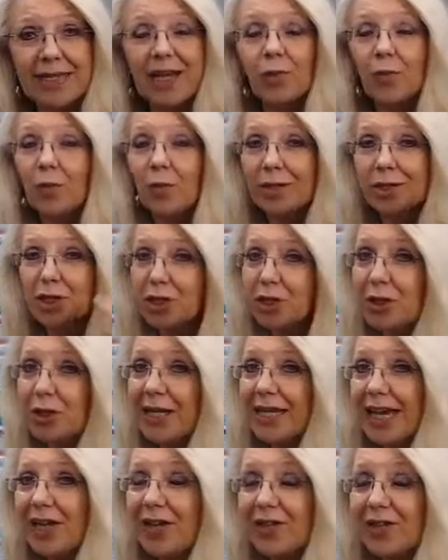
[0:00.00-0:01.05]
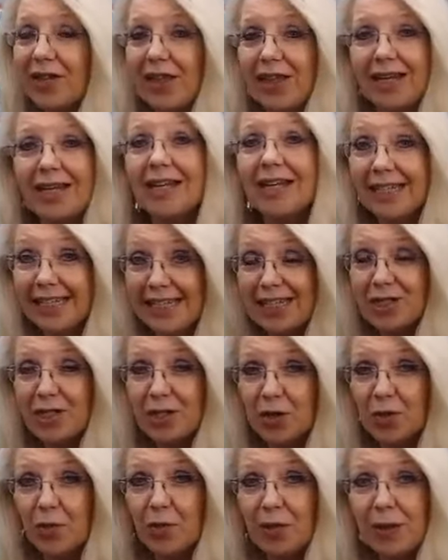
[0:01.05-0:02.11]
and we'll sure to get you the link to
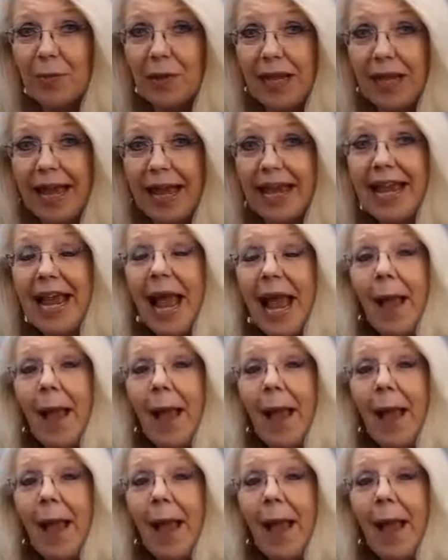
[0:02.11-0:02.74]
the replay,